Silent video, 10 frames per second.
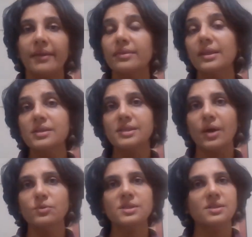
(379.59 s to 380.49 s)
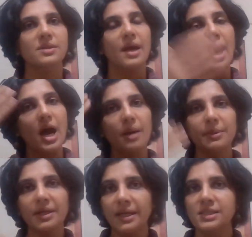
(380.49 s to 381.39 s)
These sounds
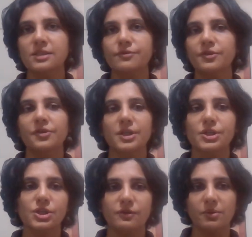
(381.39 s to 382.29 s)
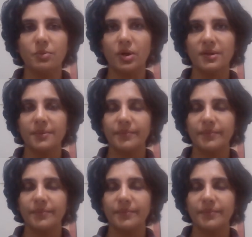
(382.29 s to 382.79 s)
harmonize different regions of the body.